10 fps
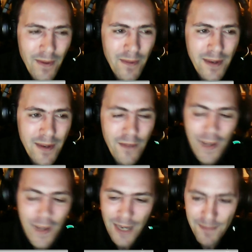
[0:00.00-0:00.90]

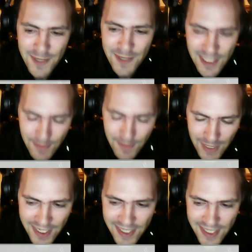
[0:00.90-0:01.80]
developed
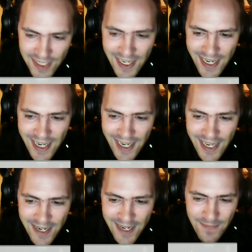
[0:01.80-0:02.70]
sensibilities kick
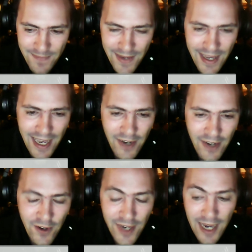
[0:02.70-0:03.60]
in, and
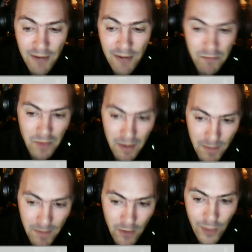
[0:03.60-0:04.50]
you gain a
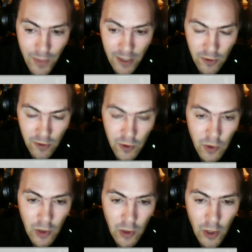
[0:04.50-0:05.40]
bit of
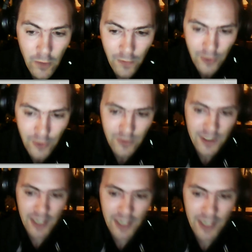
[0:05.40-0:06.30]
control over
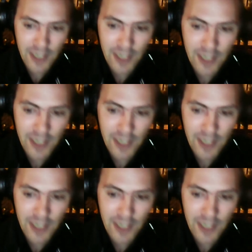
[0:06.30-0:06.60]
yourselves.